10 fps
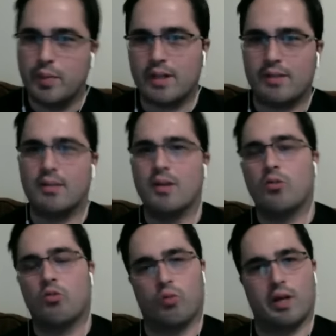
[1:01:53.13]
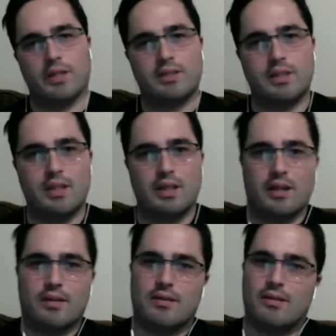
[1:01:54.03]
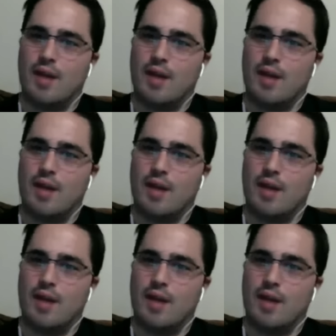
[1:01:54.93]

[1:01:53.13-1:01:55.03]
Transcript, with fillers: but it's rusted, and it's